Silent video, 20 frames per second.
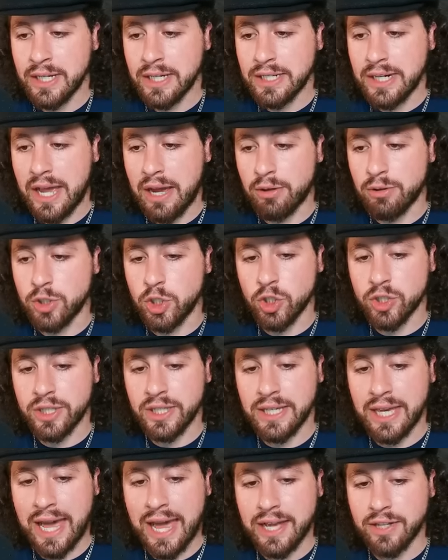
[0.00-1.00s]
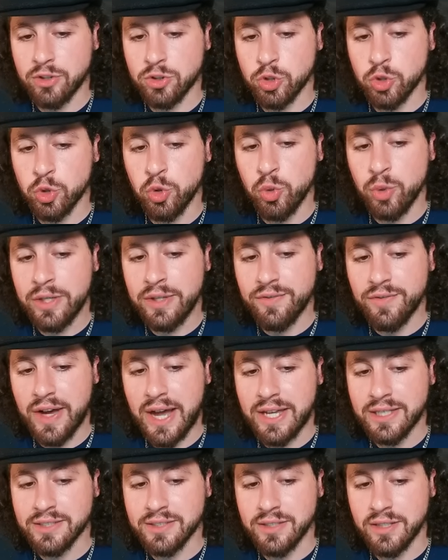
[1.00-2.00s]
Now looking at
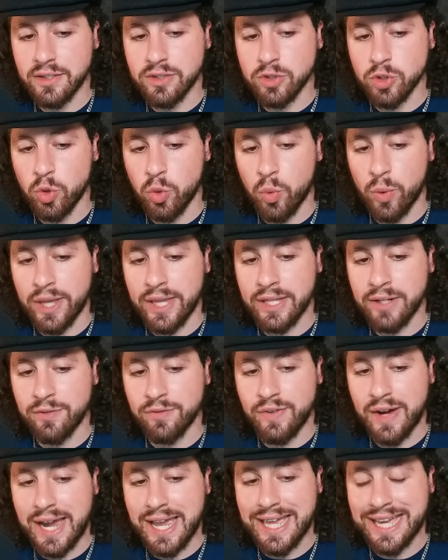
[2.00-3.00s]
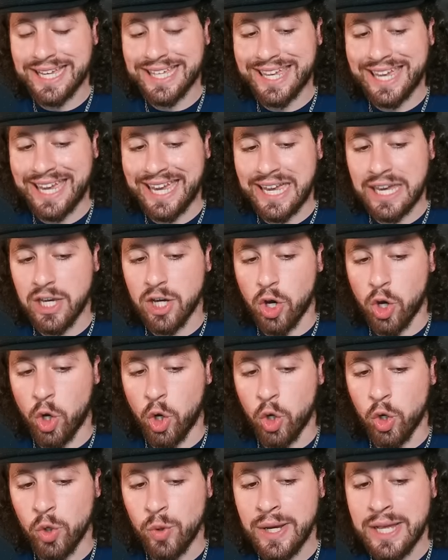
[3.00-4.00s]
Tuivasa to win via
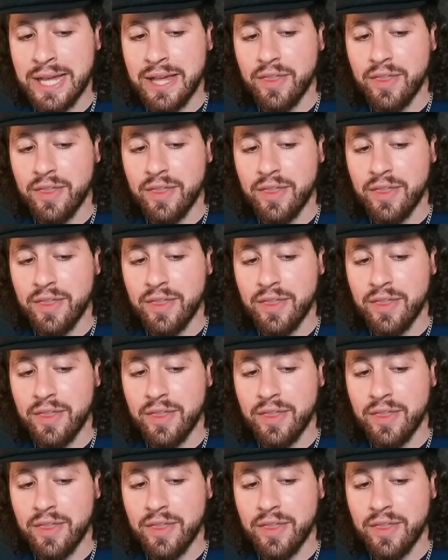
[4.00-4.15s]
KO.